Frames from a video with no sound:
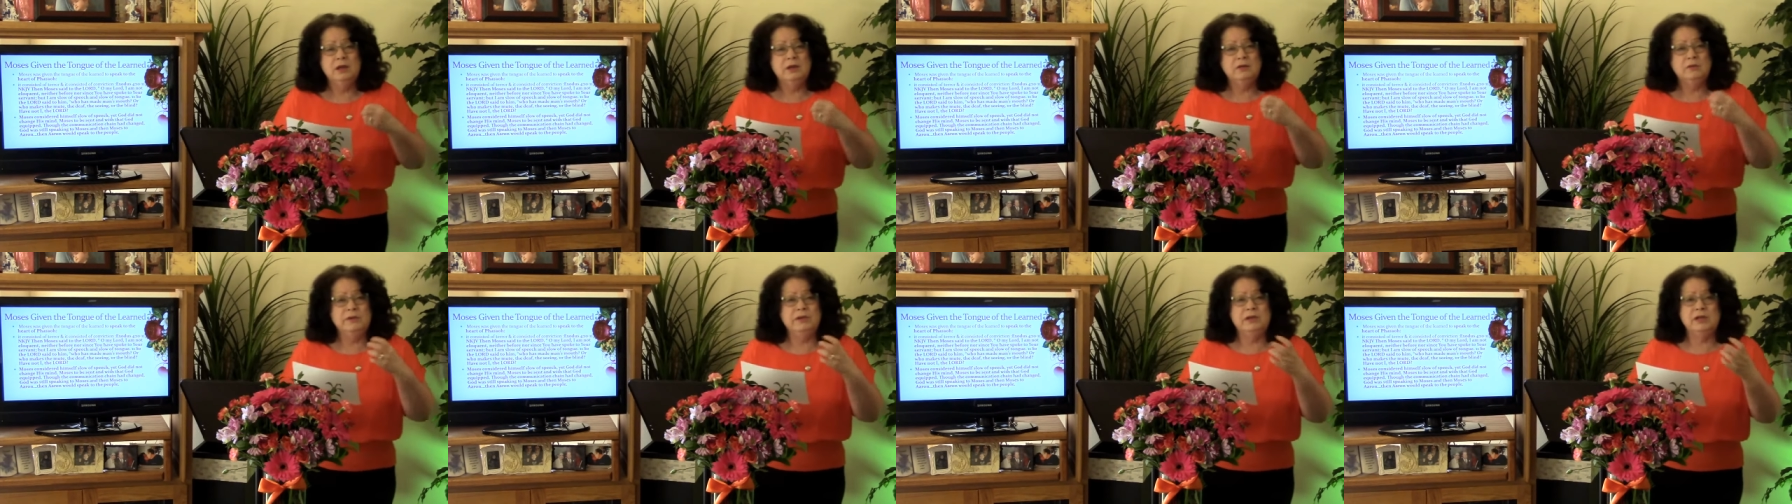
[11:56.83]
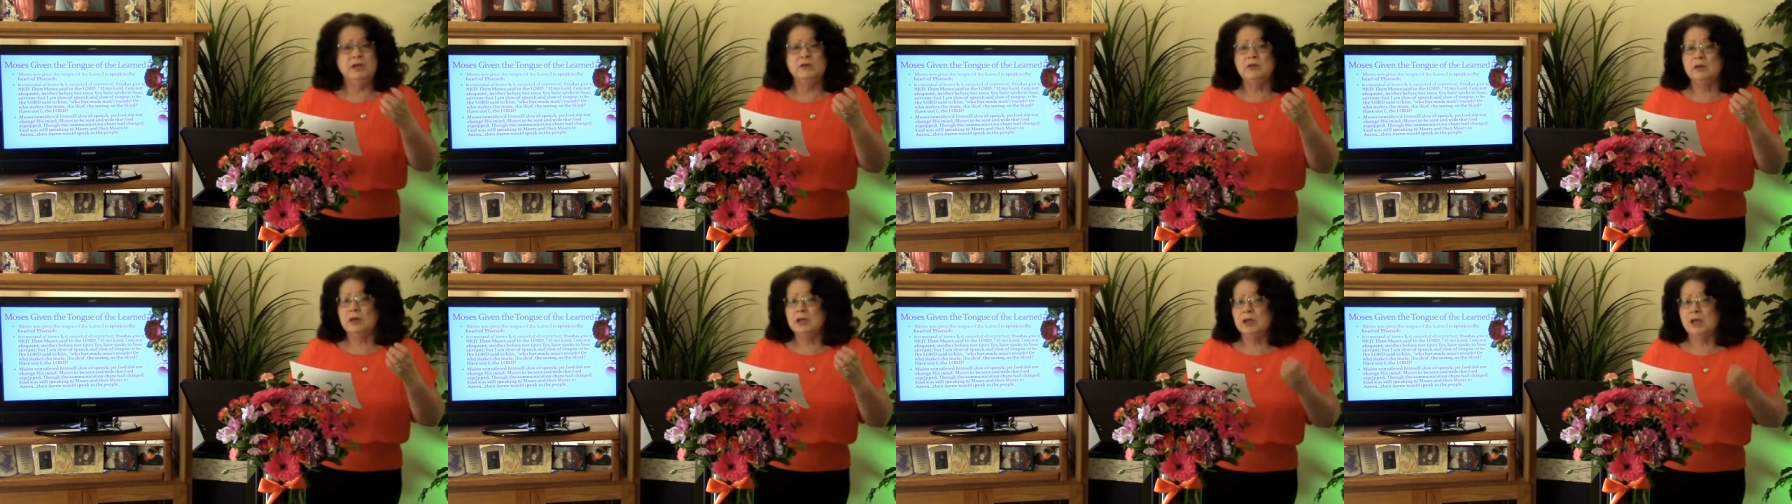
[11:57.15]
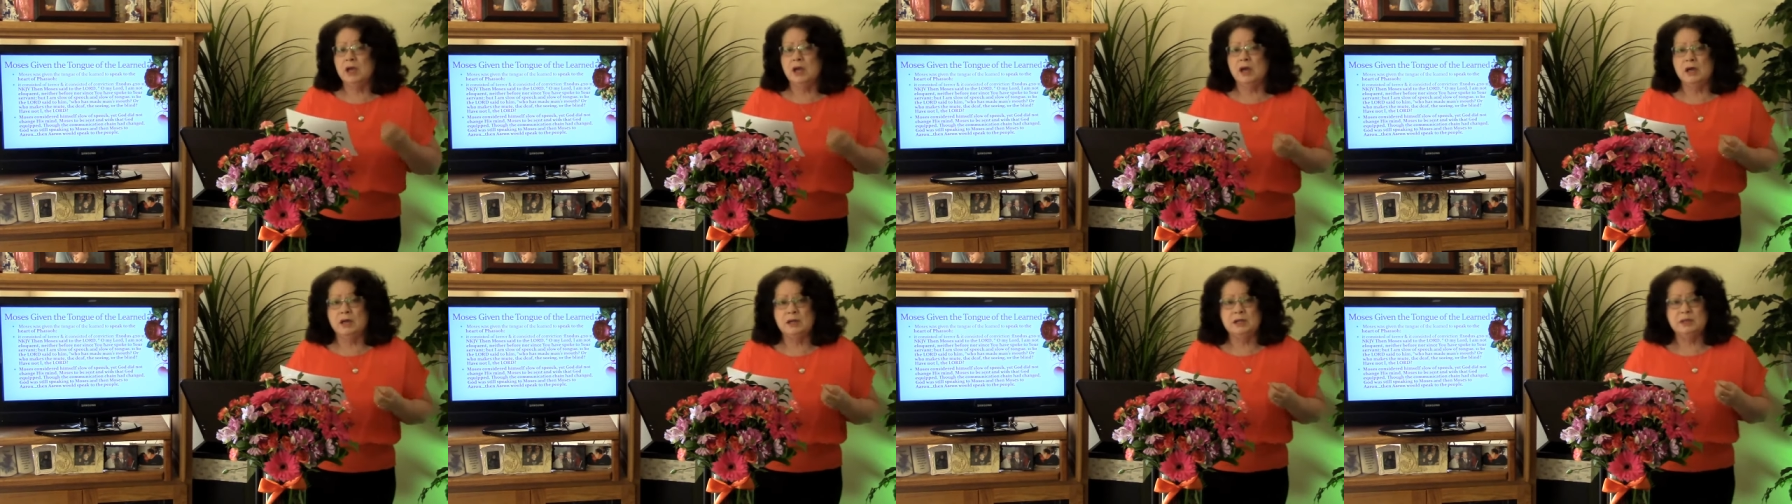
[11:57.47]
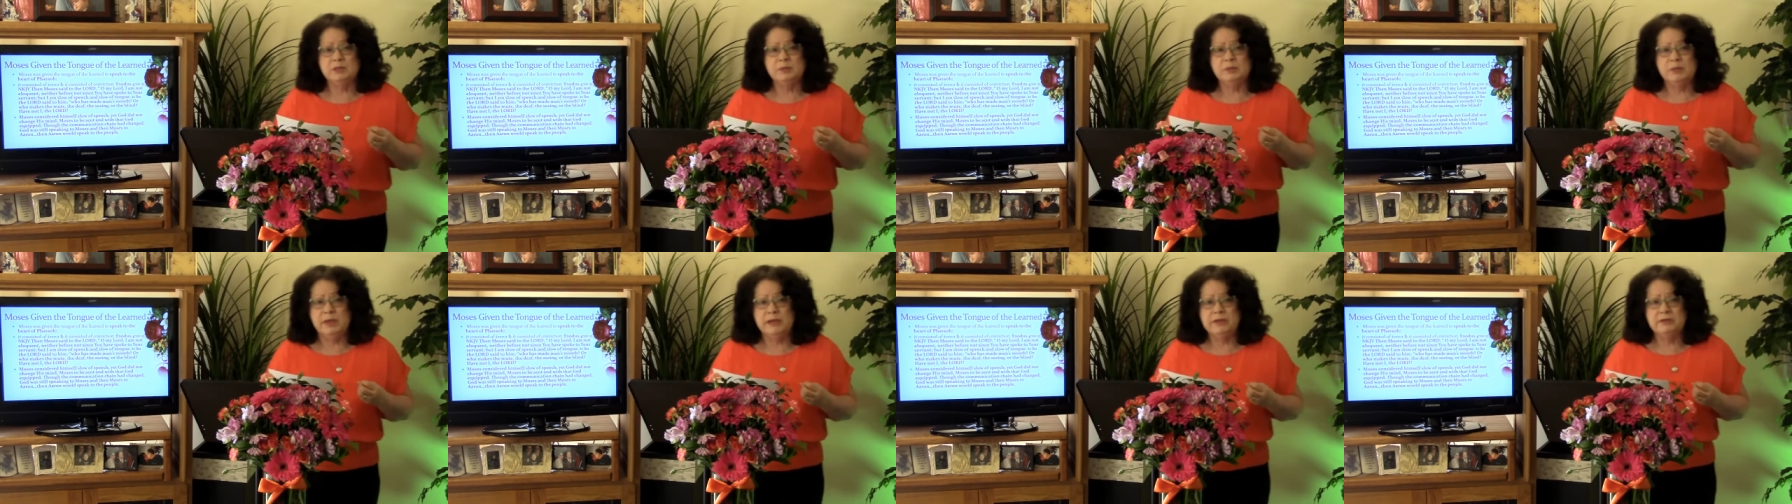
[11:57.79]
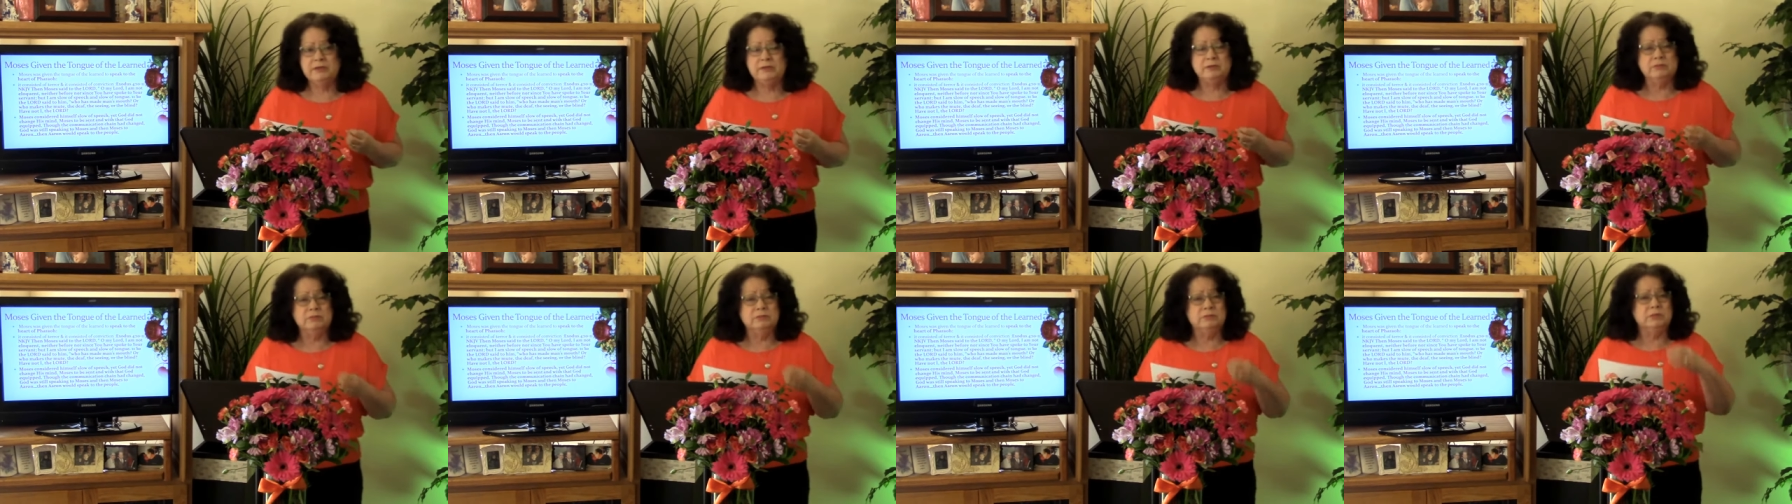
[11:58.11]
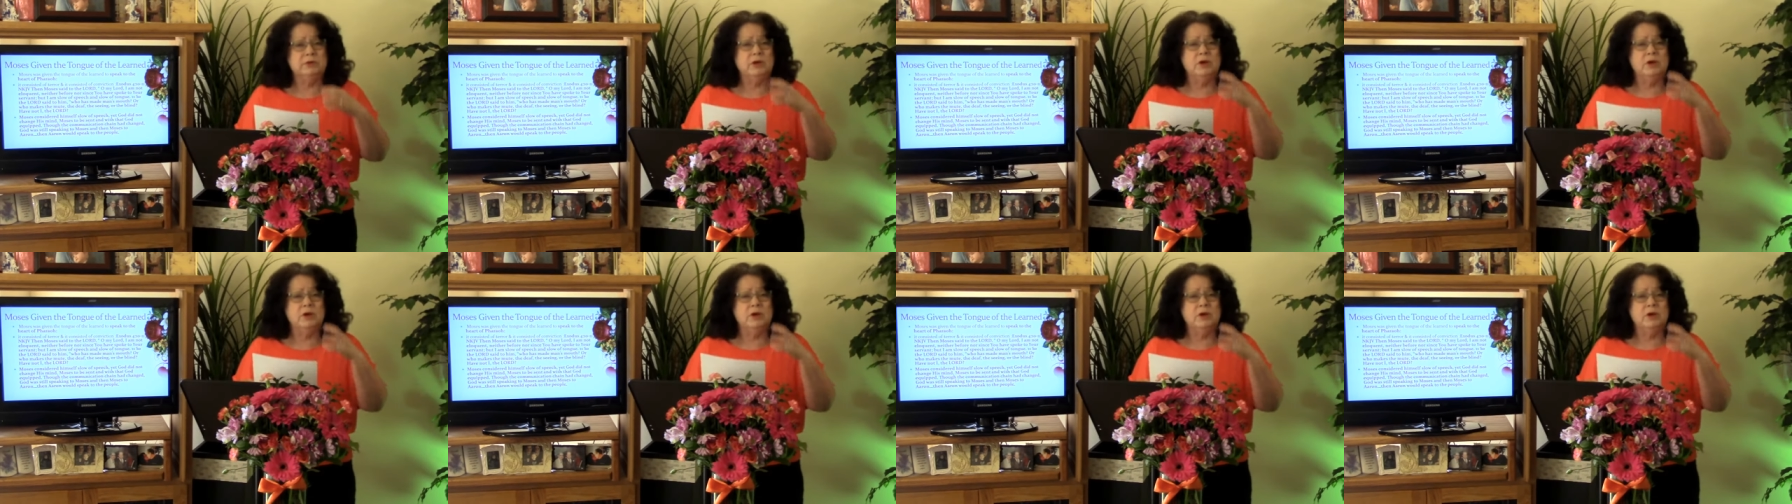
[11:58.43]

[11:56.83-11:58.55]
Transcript: we know that God has placed them.